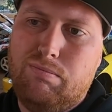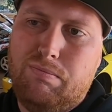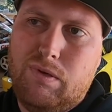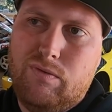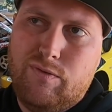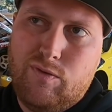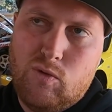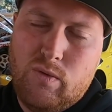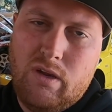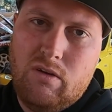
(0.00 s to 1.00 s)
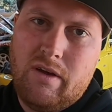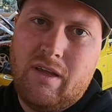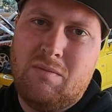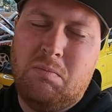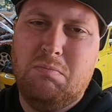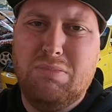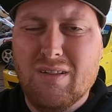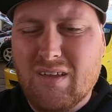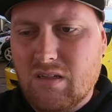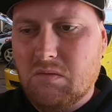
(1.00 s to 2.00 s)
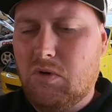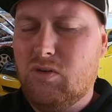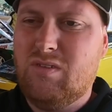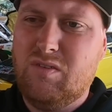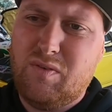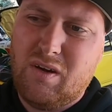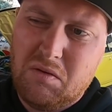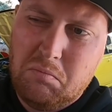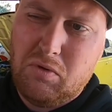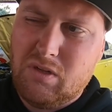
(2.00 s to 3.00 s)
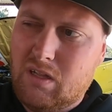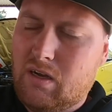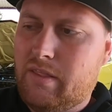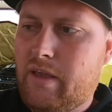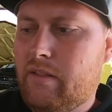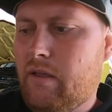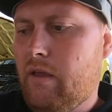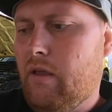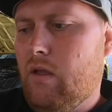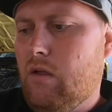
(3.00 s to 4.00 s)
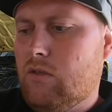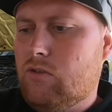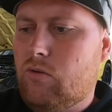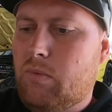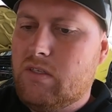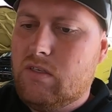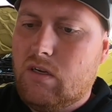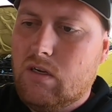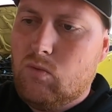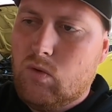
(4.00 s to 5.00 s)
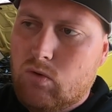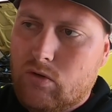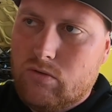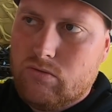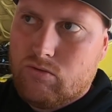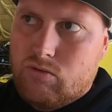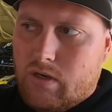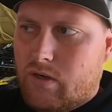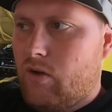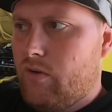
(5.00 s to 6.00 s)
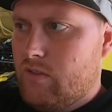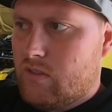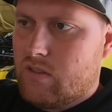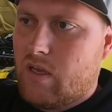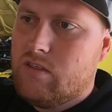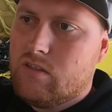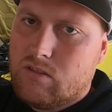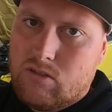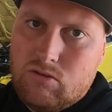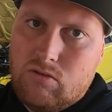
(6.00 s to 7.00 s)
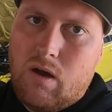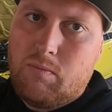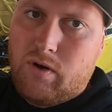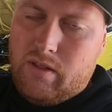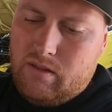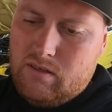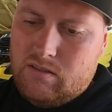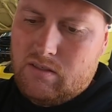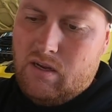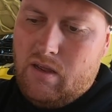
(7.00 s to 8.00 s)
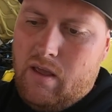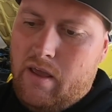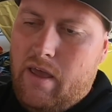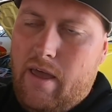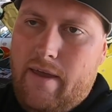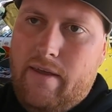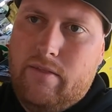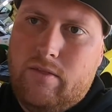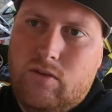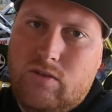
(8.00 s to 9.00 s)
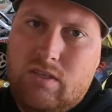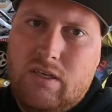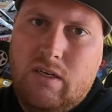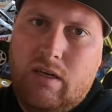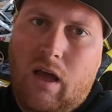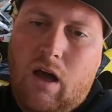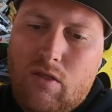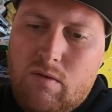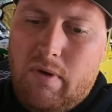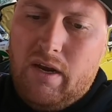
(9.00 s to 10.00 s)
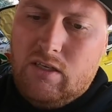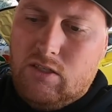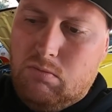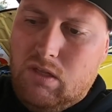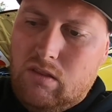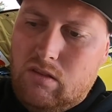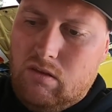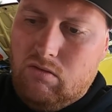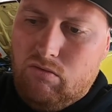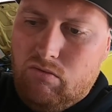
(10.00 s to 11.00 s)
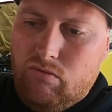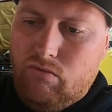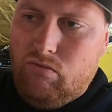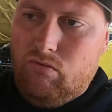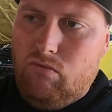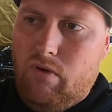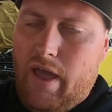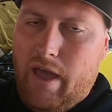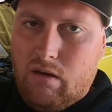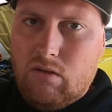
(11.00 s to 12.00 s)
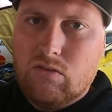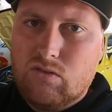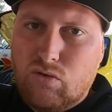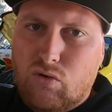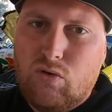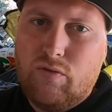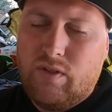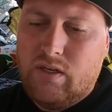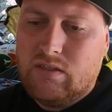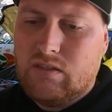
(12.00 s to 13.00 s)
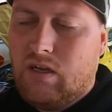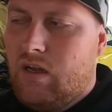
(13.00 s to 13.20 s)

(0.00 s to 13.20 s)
before we look at building the motor, if I can put it like that. So basically we will try and go in stages to upgrade this and to see how the management handles all of this.